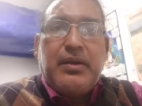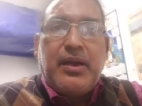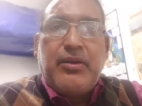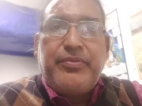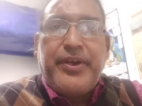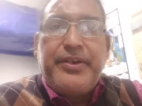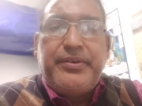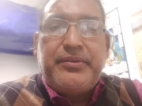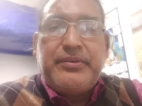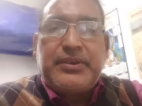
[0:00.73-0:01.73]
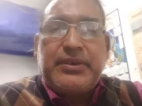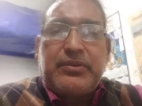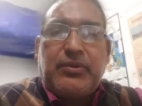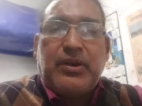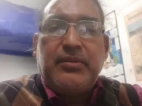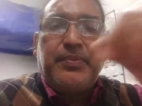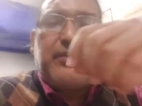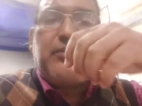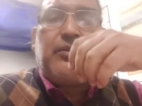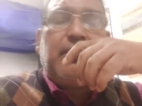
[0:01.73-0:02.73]
Hello friend, this is Kullan
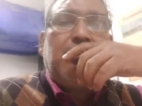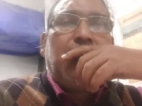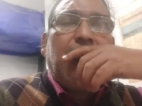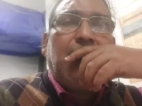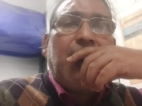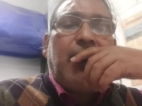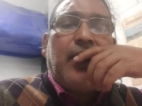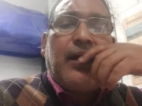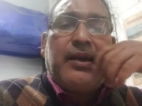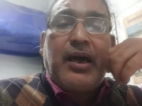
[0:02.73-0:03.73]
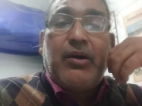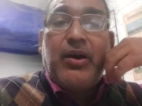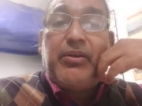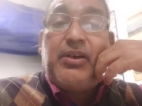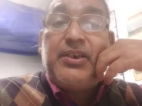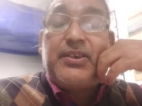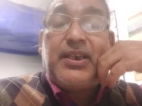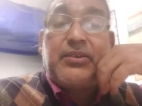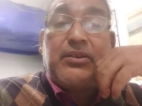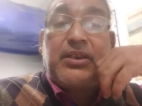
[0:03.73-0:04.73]
Patro and now I will
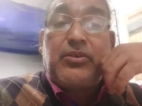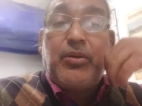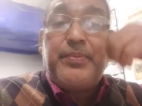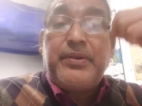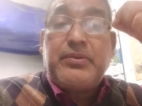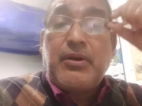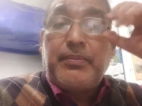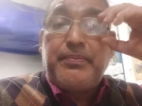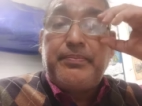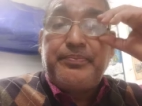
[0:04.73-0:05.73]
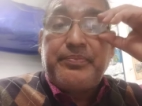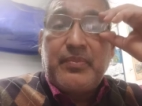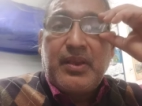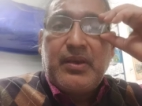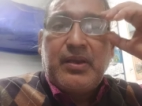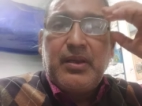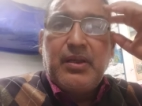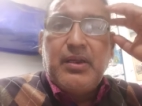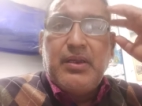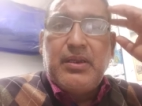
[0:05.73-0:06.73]
discuss on the topics of
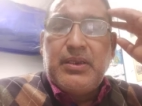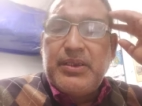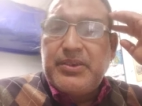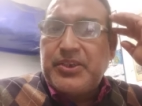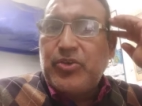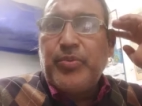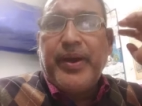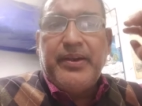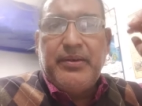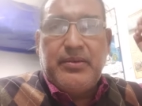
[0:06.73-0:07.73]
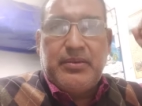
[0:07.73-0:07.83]
is human